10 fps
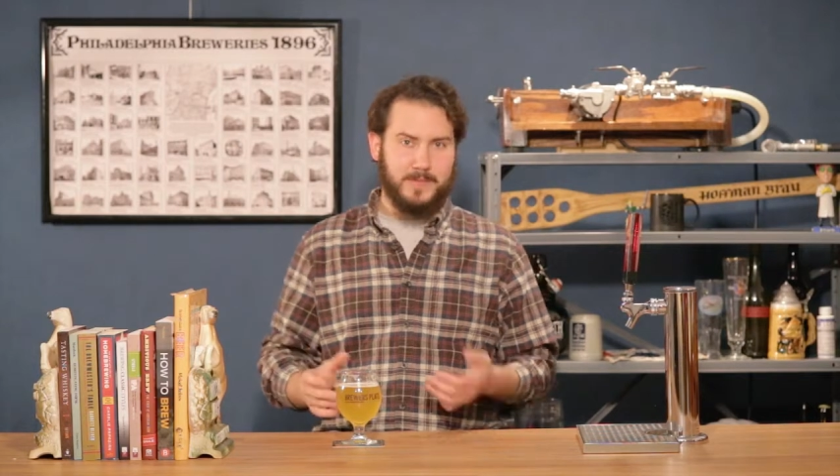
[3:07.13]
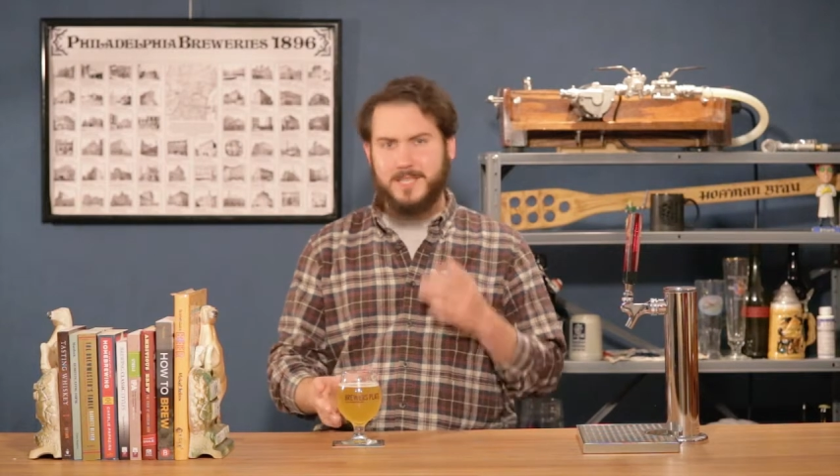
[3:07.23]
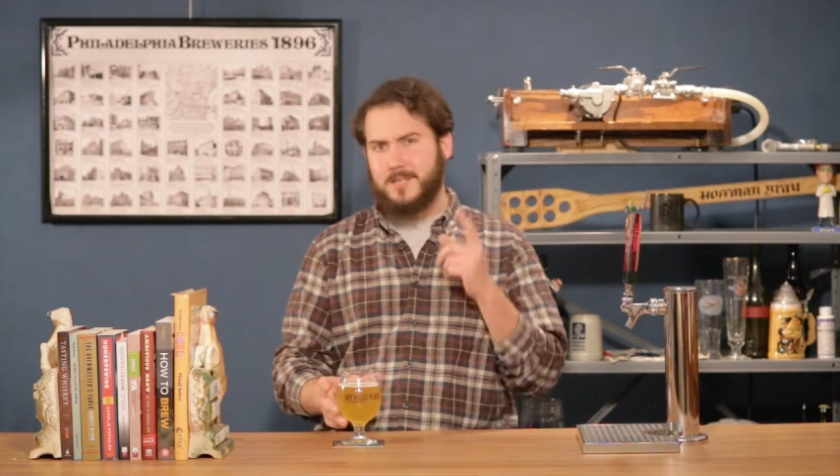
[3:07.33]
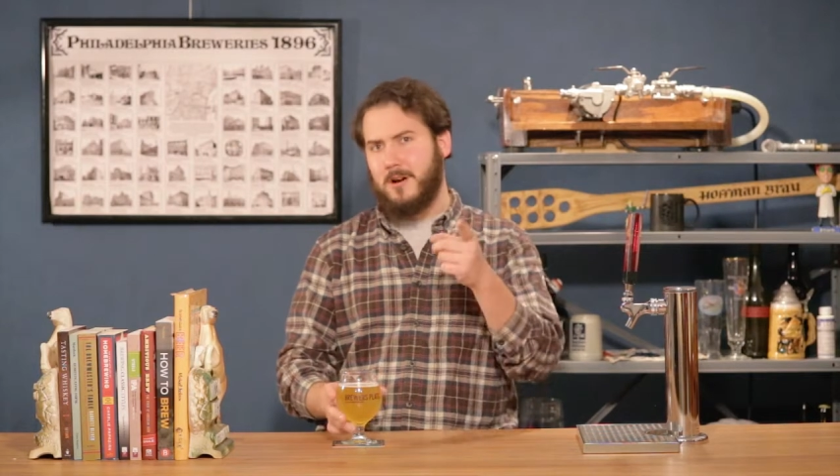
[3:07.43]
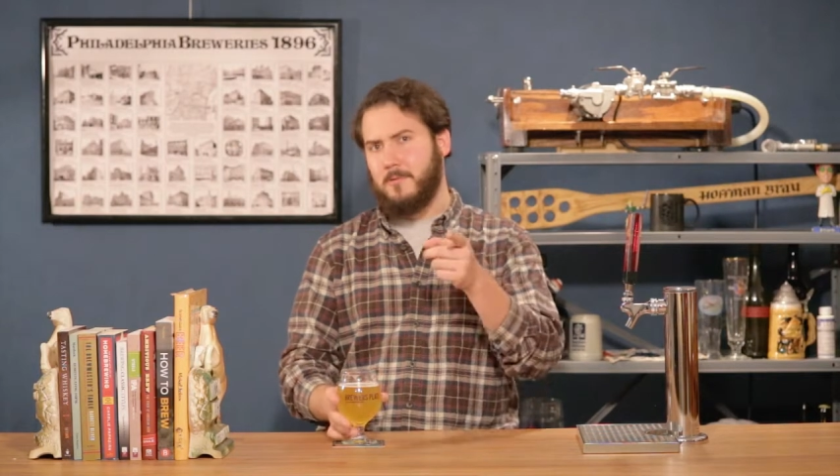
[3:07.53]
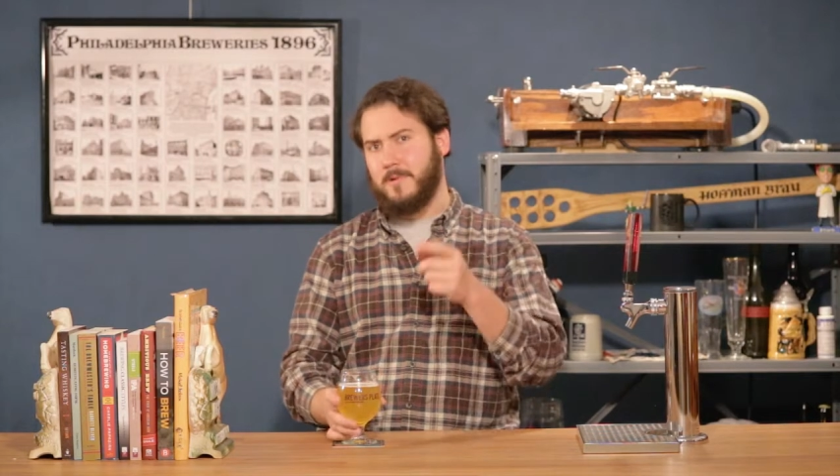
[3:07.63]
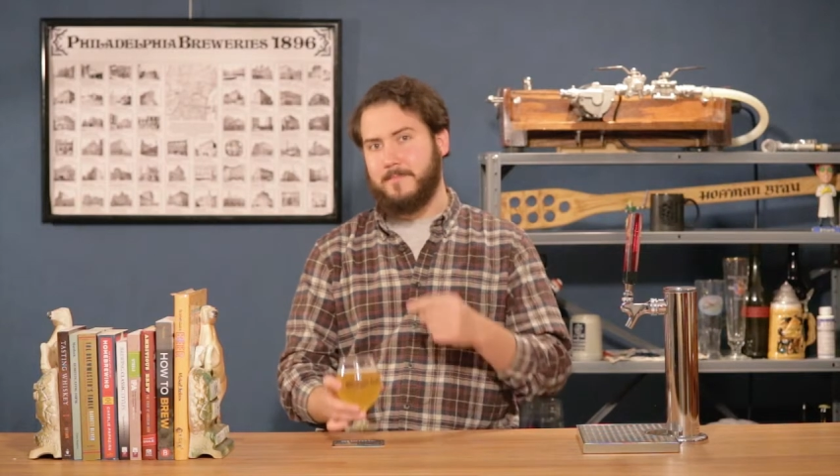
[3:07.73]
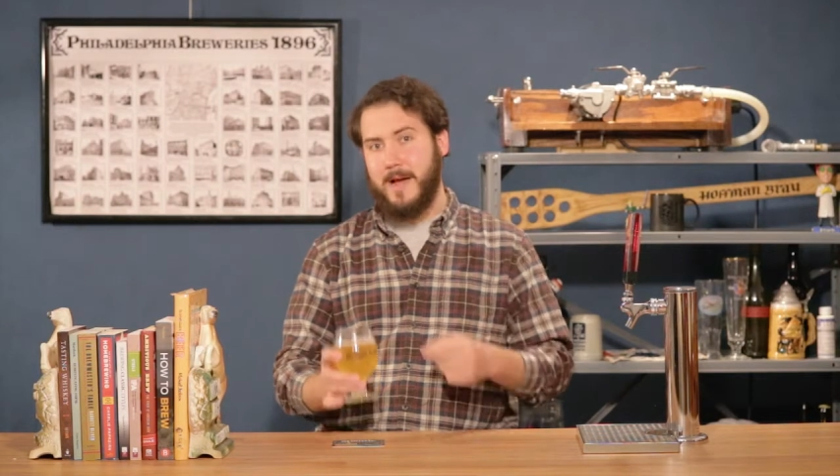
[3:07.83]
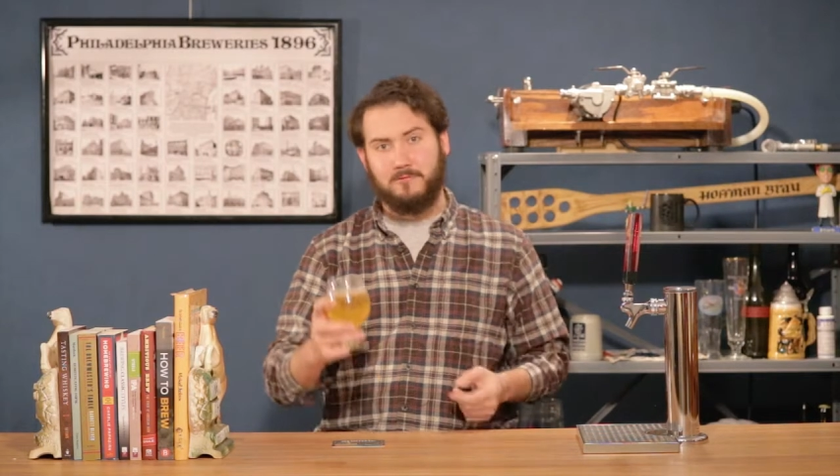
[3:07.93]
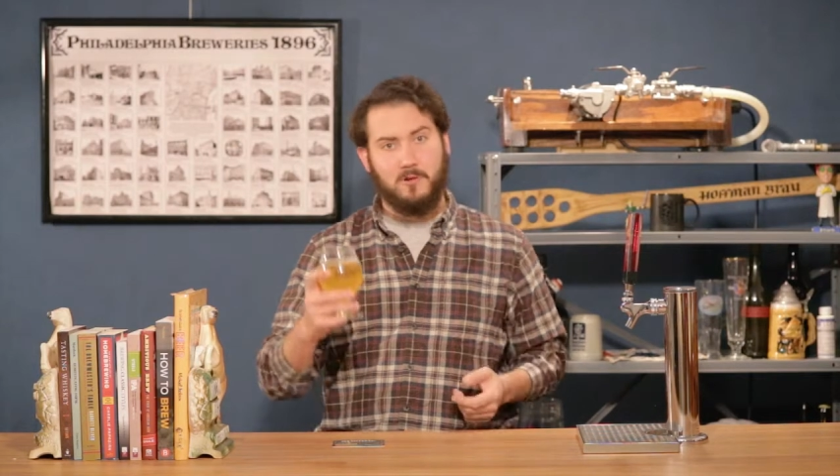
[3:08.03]
Let's start with
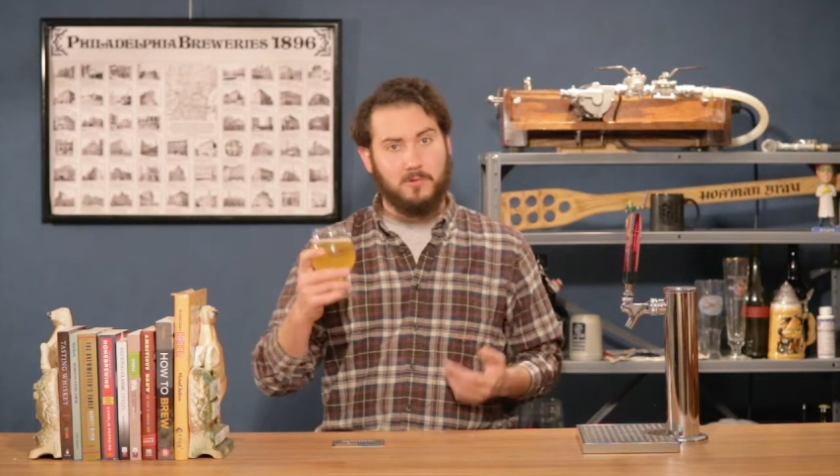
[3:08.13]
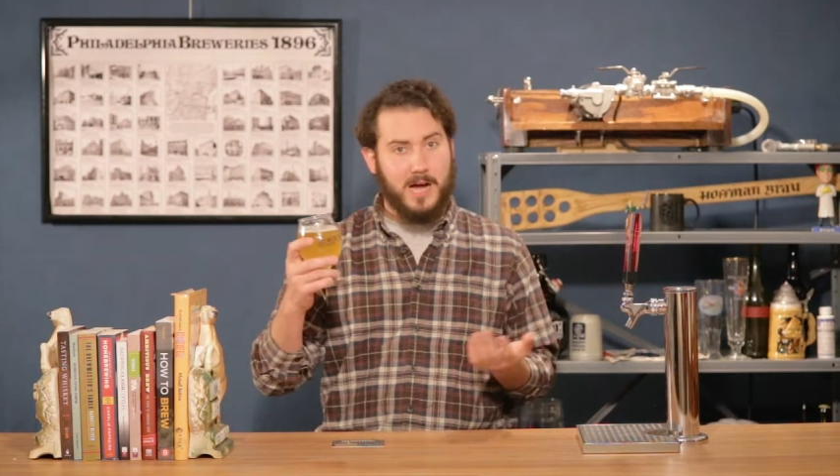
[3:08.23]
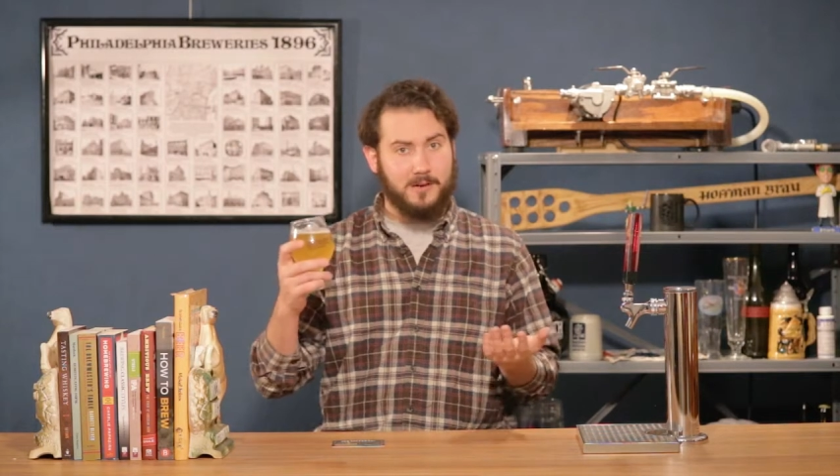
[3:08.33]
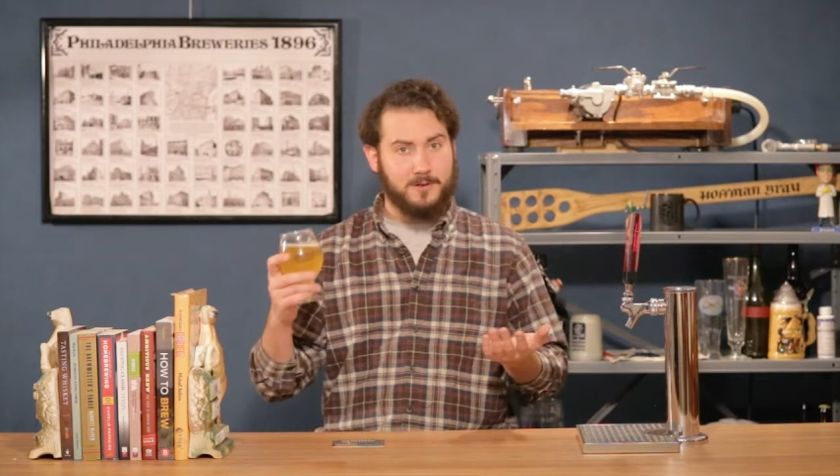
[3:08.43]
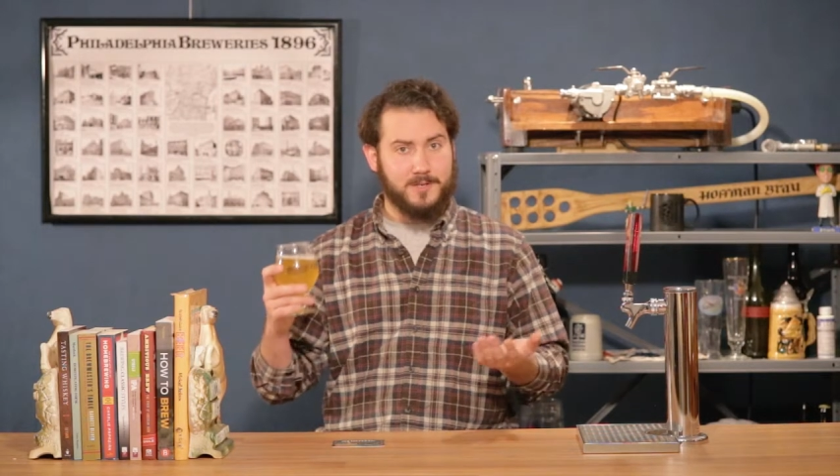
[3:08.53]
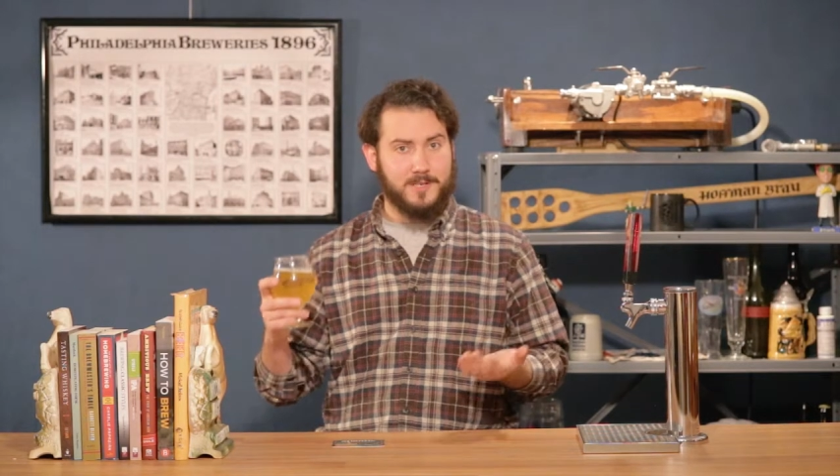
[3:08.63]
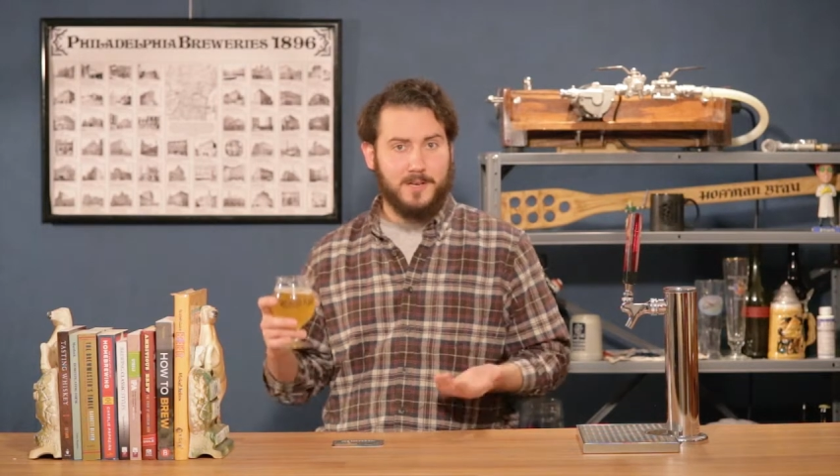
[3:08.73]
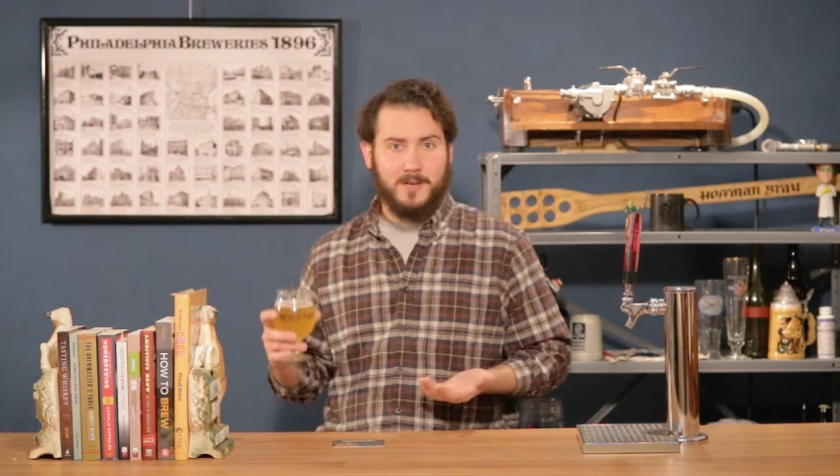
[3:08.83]
macro lagers.